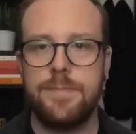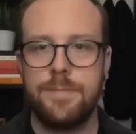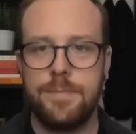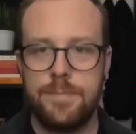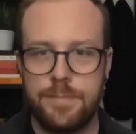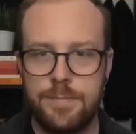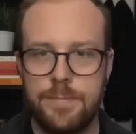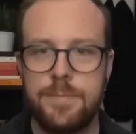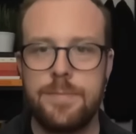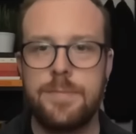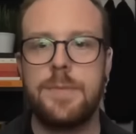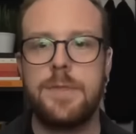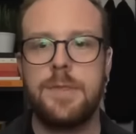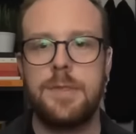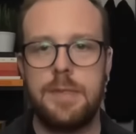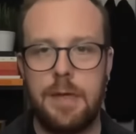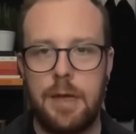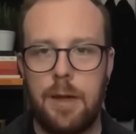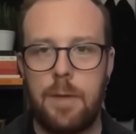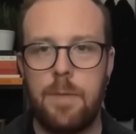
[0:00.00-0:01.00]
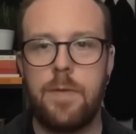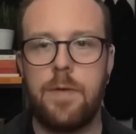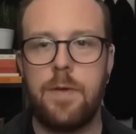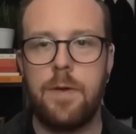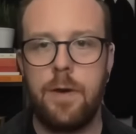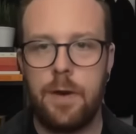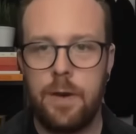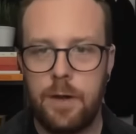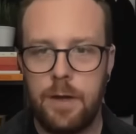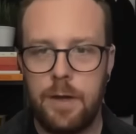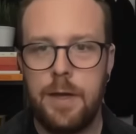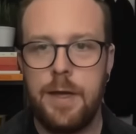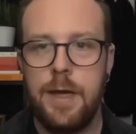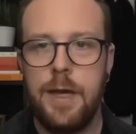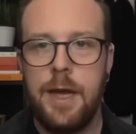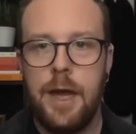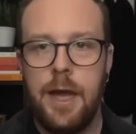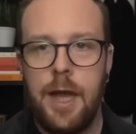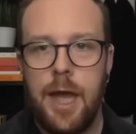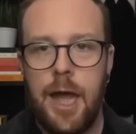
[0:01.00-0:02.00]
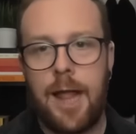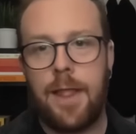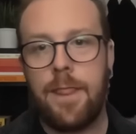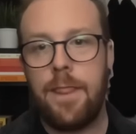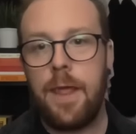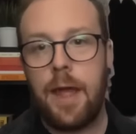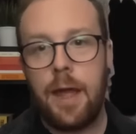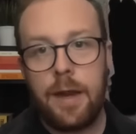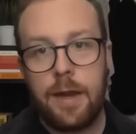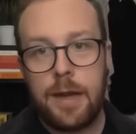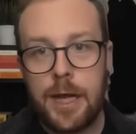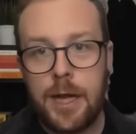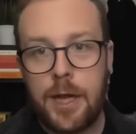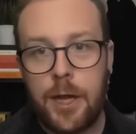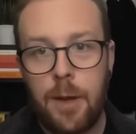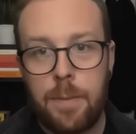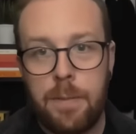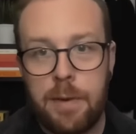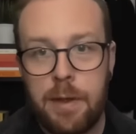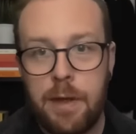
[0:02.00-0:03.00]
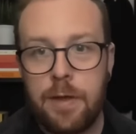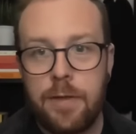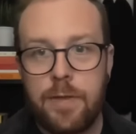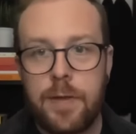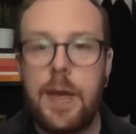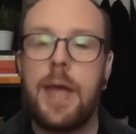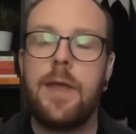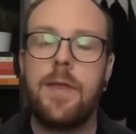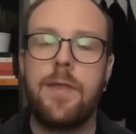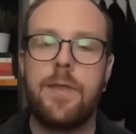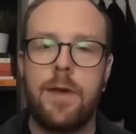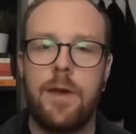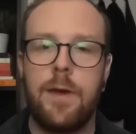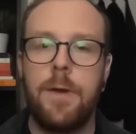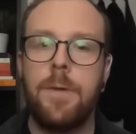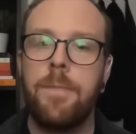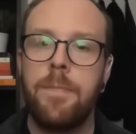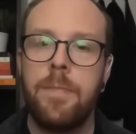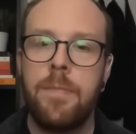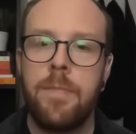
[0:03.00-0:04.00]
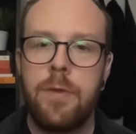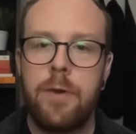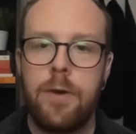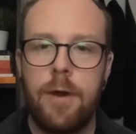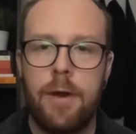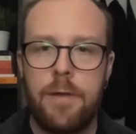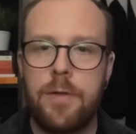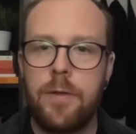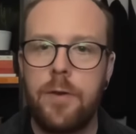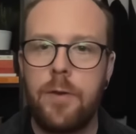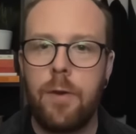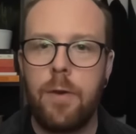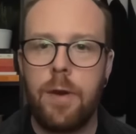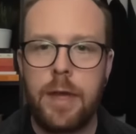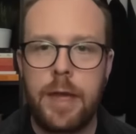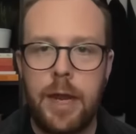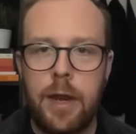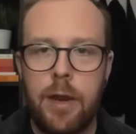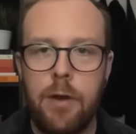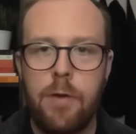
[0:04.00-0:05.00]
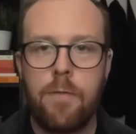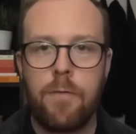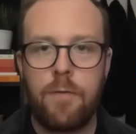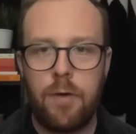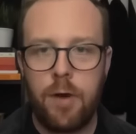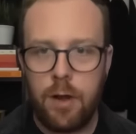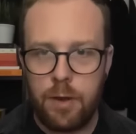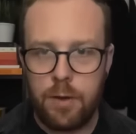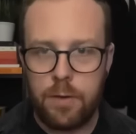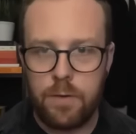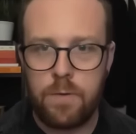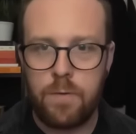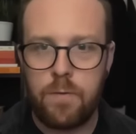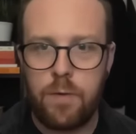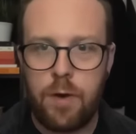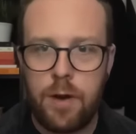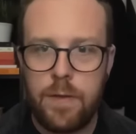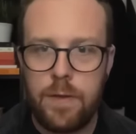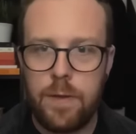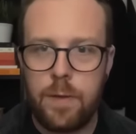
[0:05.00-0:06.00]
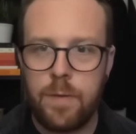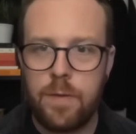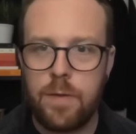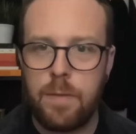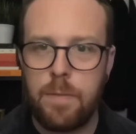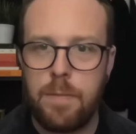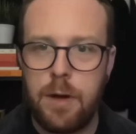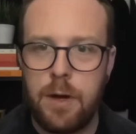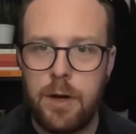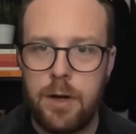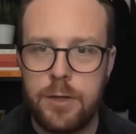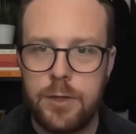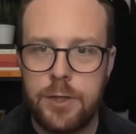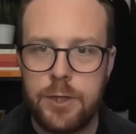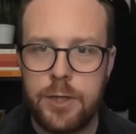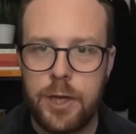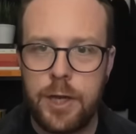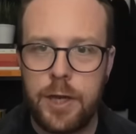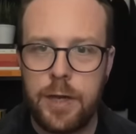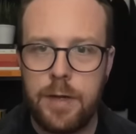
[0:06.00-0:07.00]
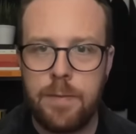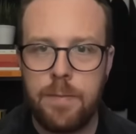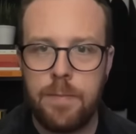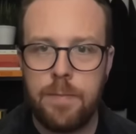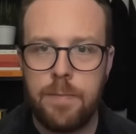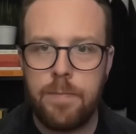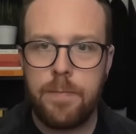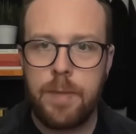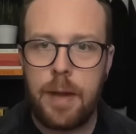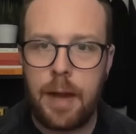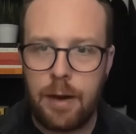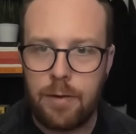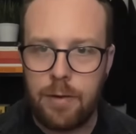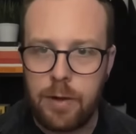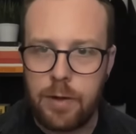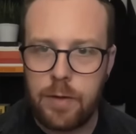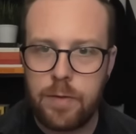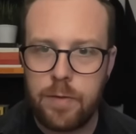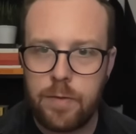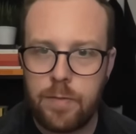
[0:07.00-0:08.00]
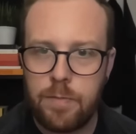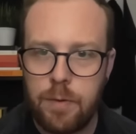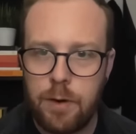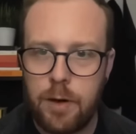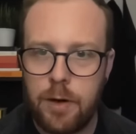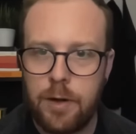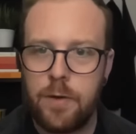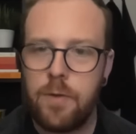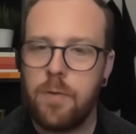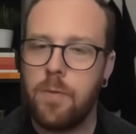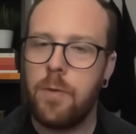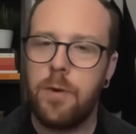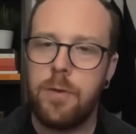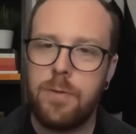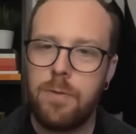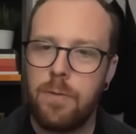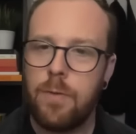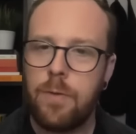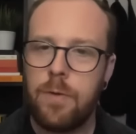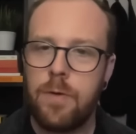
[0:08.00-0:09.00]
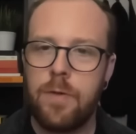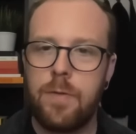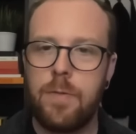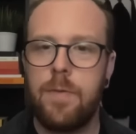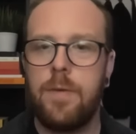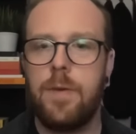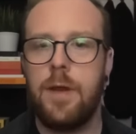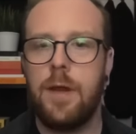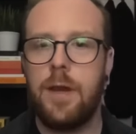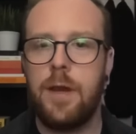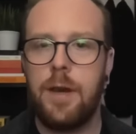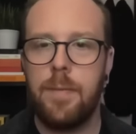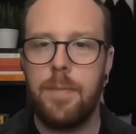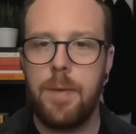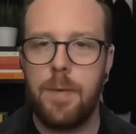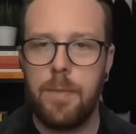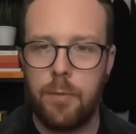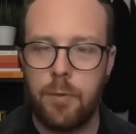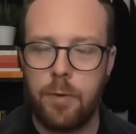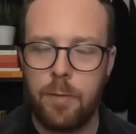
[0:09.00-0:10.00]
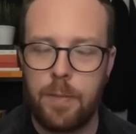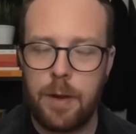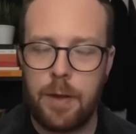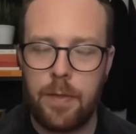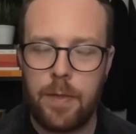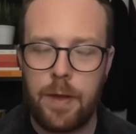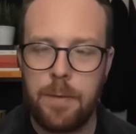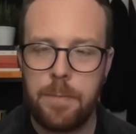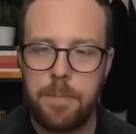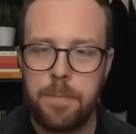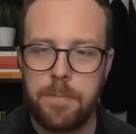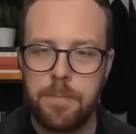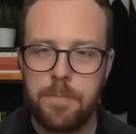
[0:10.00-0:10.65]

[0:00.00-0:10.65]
Mm-hmm. Absolutely. And then a couple of years later, you had to do it again in France, right? There was a march in Paris, right? Do you want to talk us a, a little bit more about that?